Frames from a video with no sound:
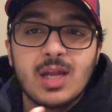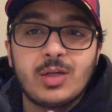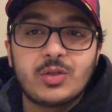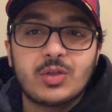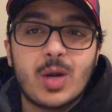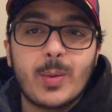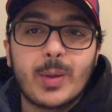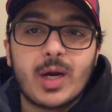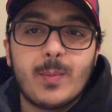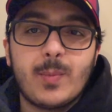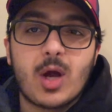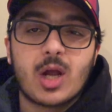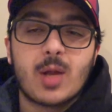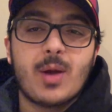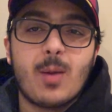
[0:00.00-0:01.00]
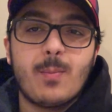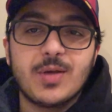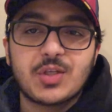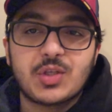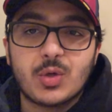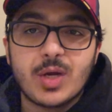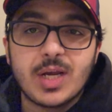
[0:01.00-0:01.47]
So now we're going to talk about
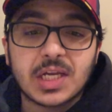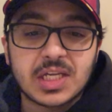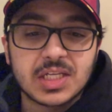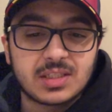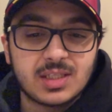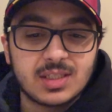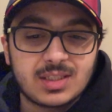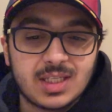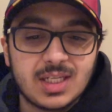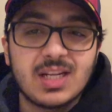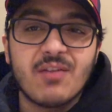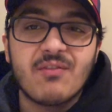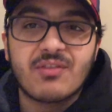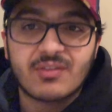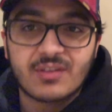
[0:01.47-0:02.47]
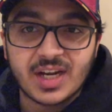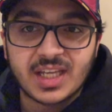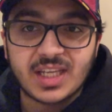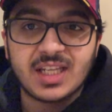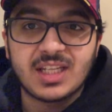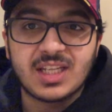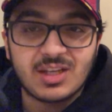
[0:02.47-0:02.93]
Mr. Inconsistent
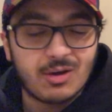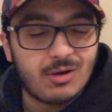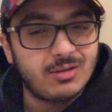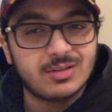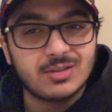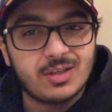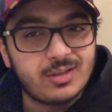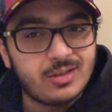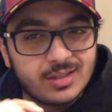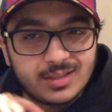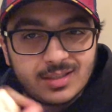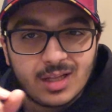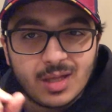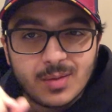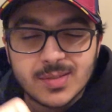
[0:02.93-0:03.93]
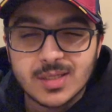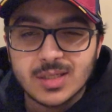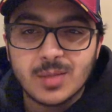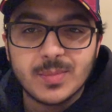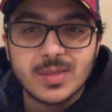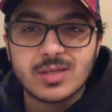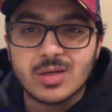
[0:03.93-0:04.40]
Frankie de Jong. So you can tell I'm still a
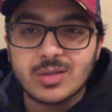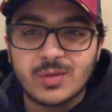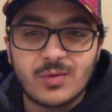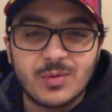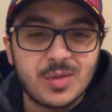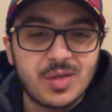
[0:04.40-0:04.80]
little bit salty from the